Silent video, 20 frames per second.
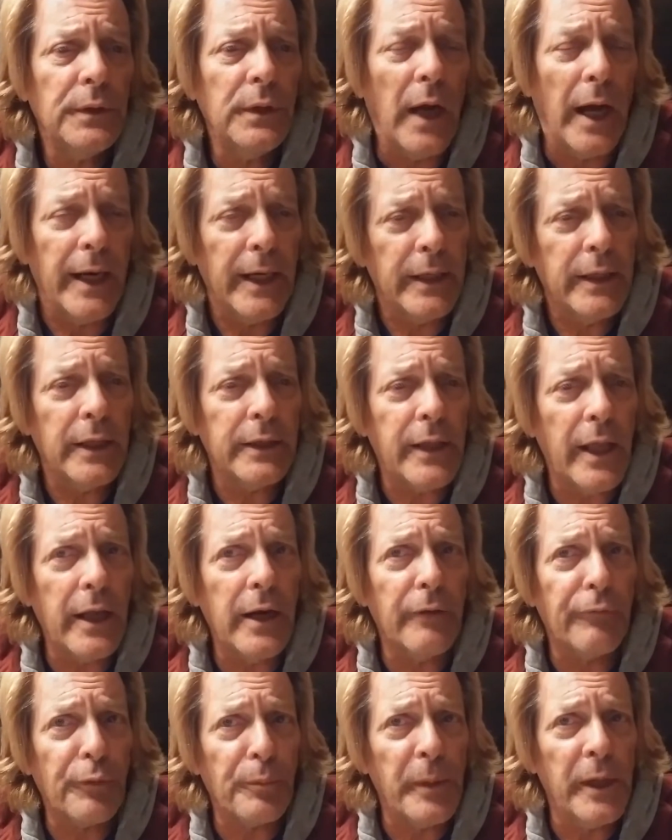I didn't get
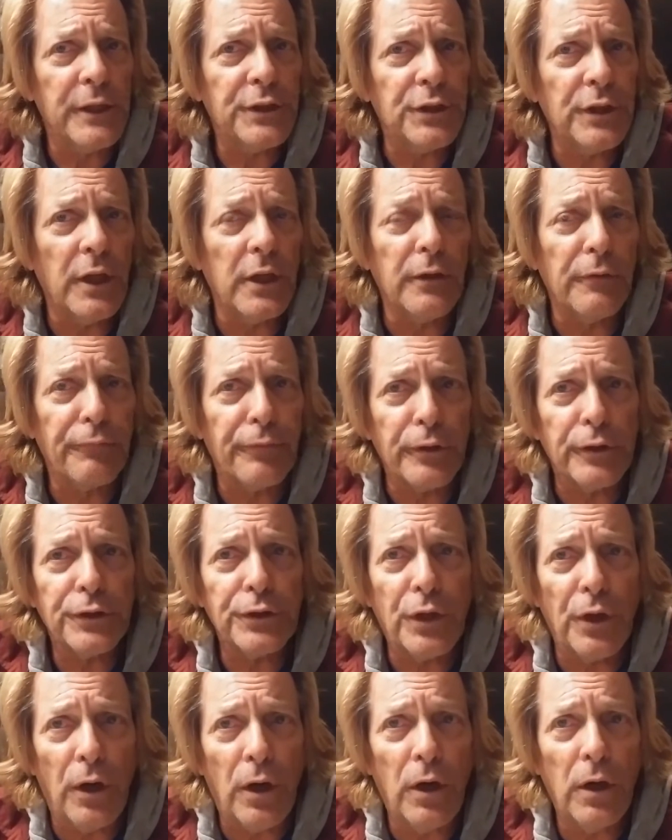that information on the
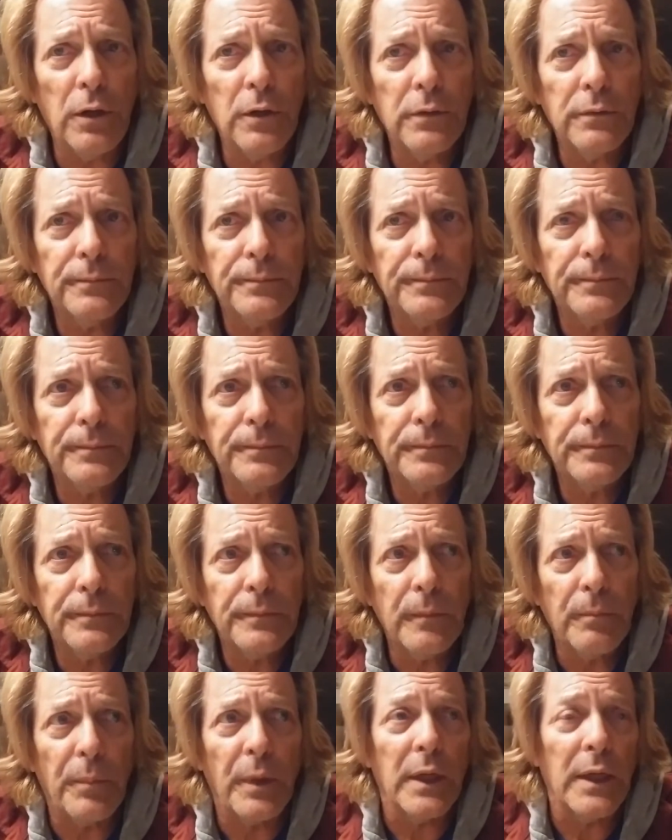first call,
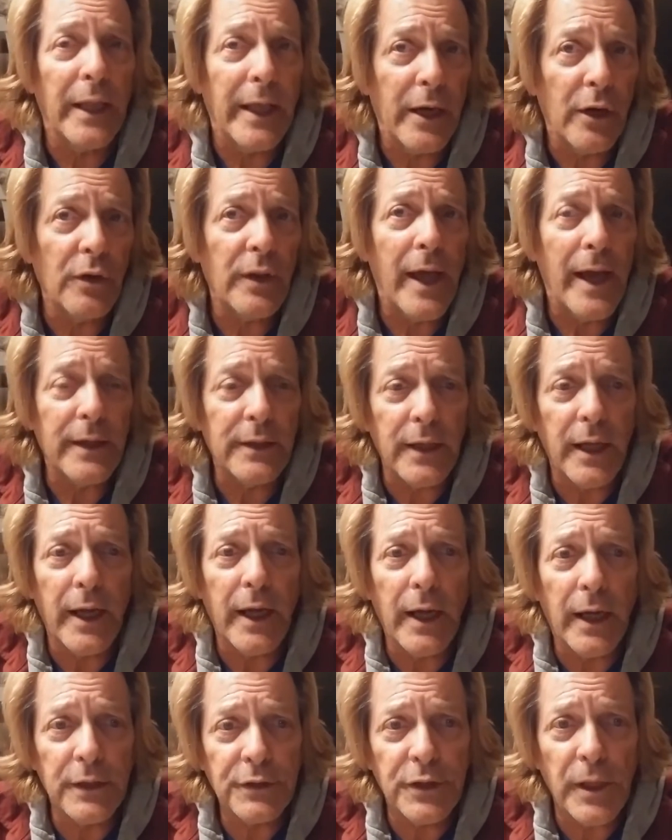but later that
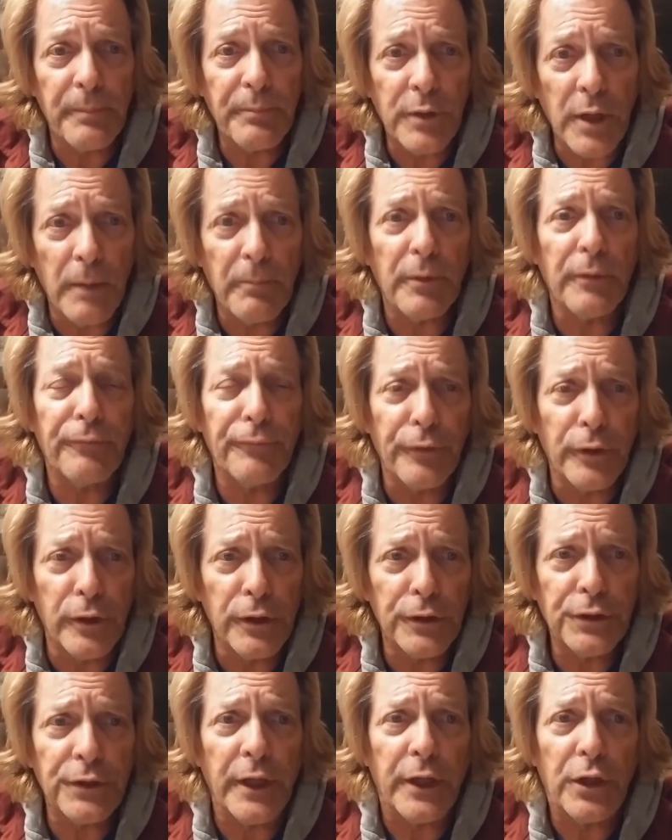day on September
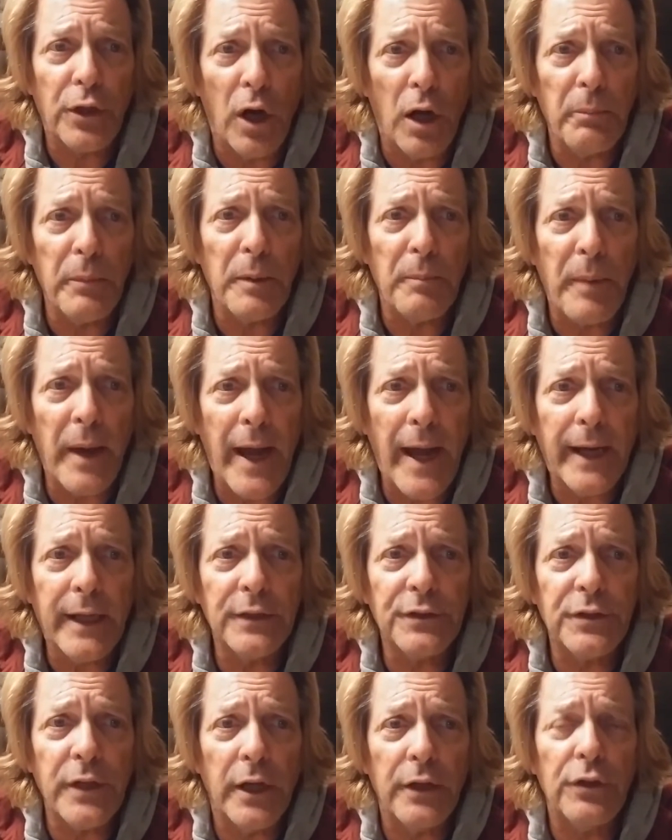1st, they called me back
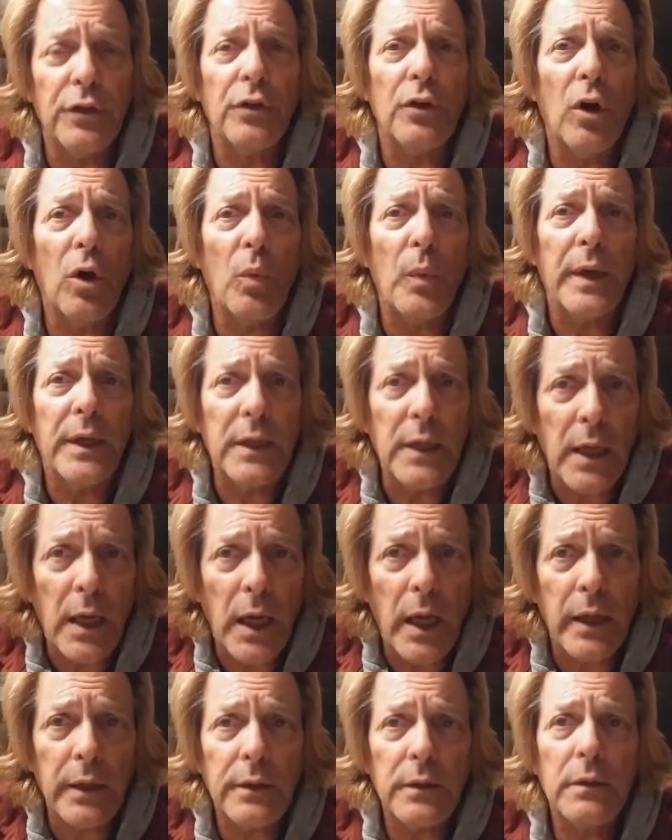and said, you know, we
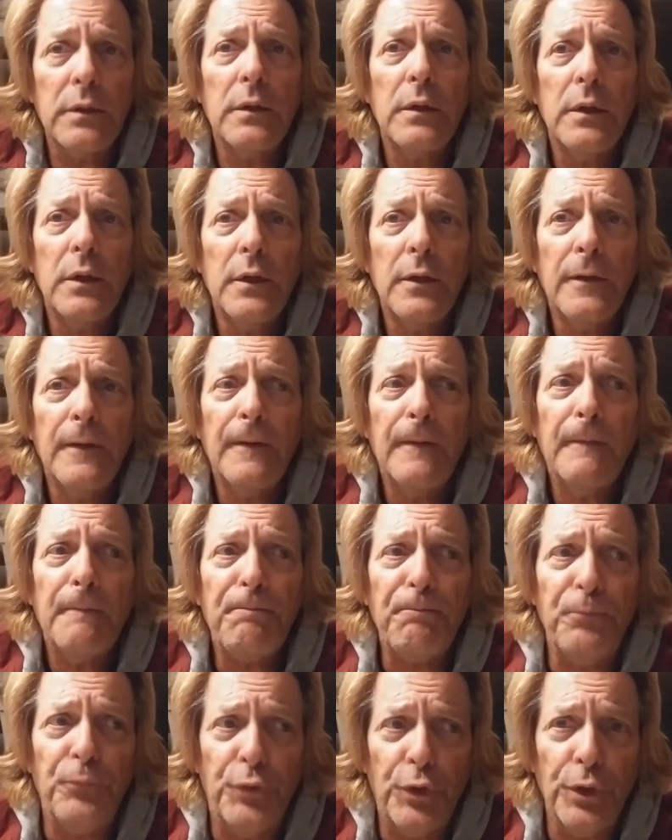can't
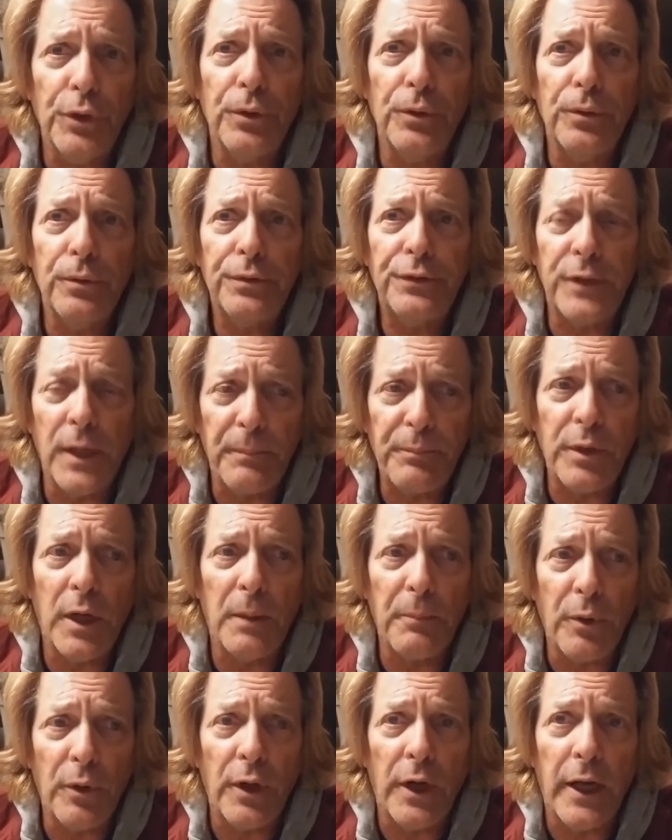do
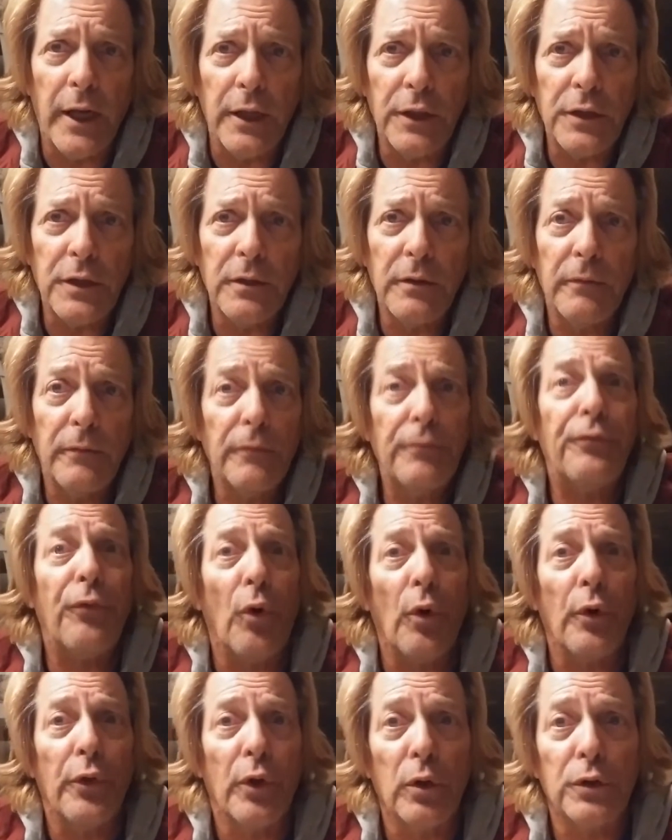September 8th
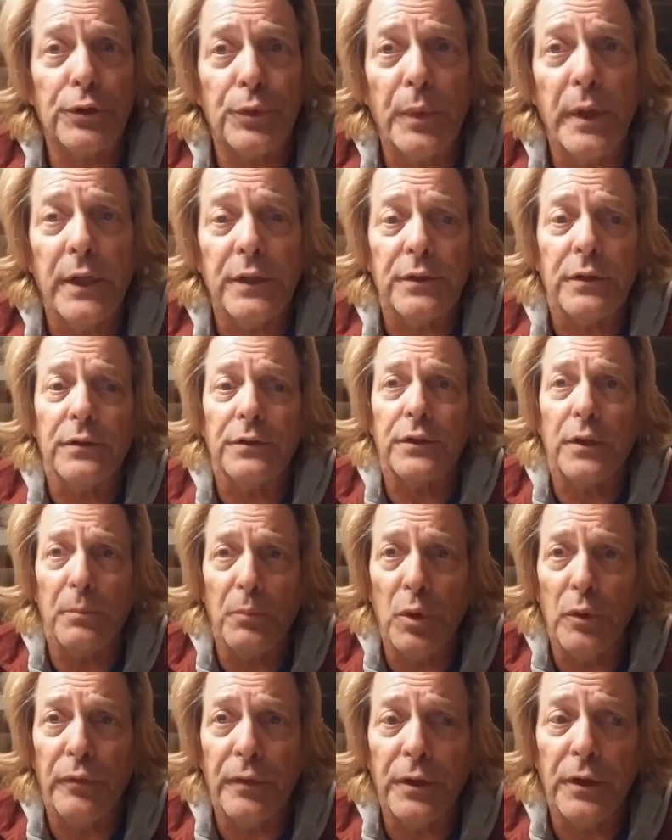for those reasons. They're
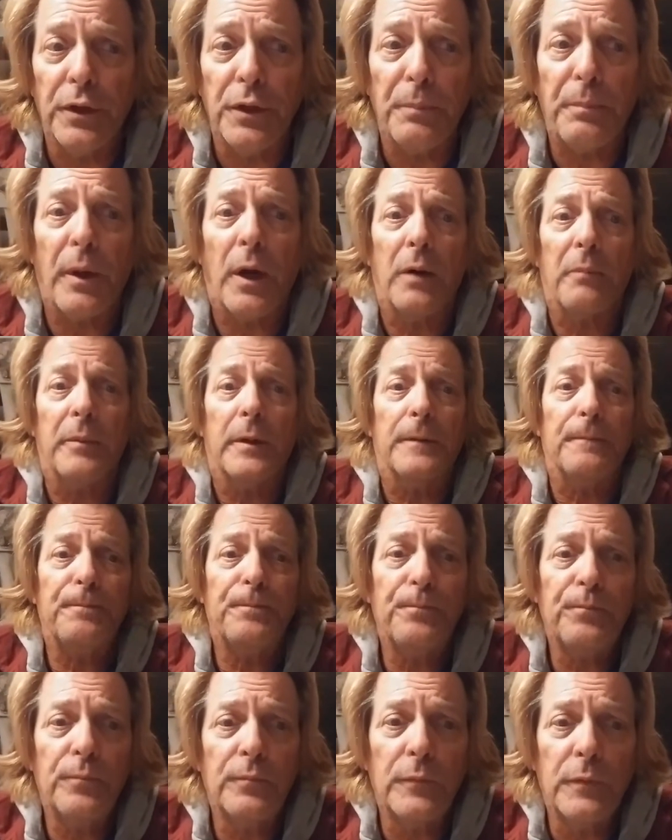moving the department.
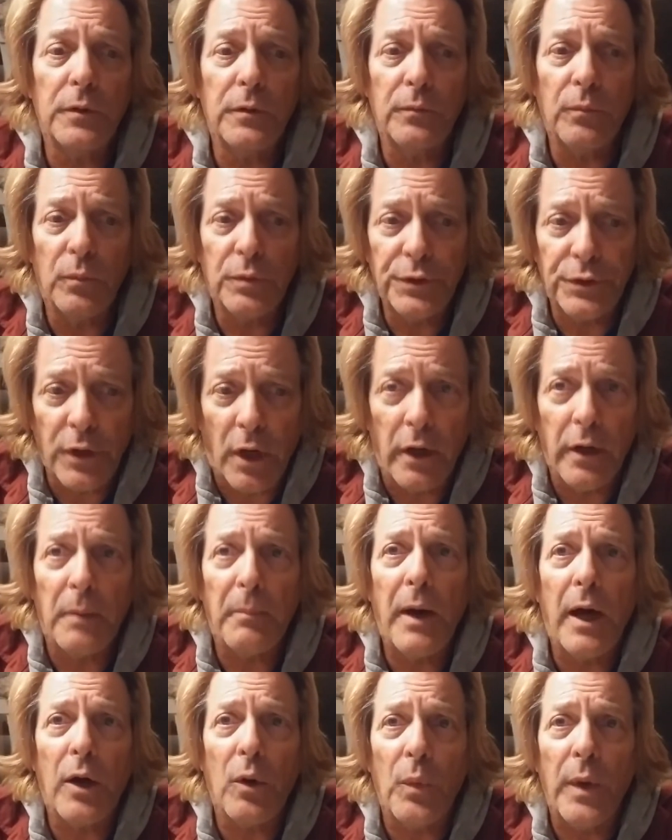start in
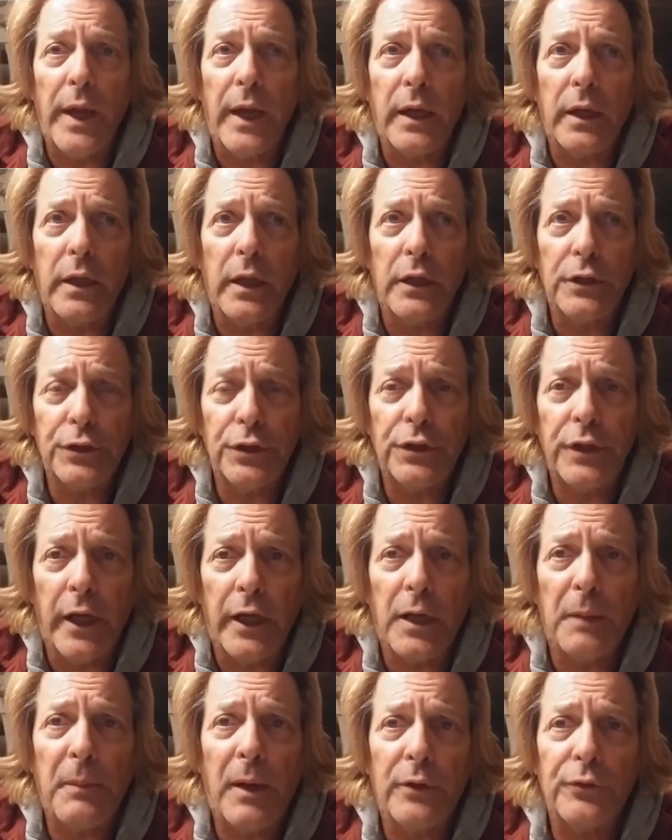about a week, and it should
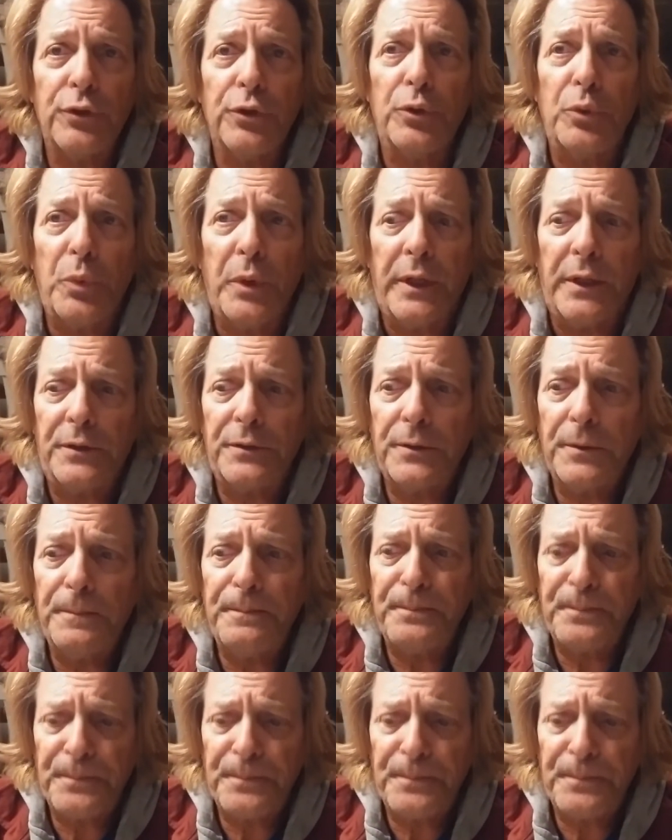take about 2 weeks.